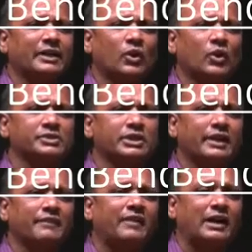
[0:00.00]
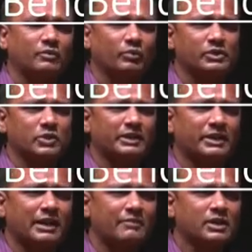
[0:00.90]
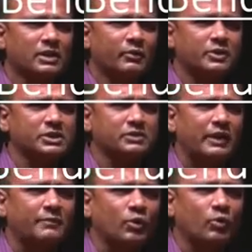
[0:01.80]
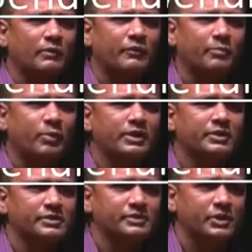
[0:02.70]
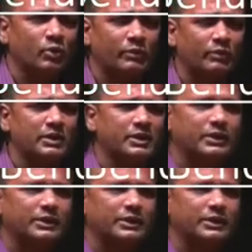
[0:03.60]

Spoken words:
horizontal FR which will be derived, which is 5415.011 Newton.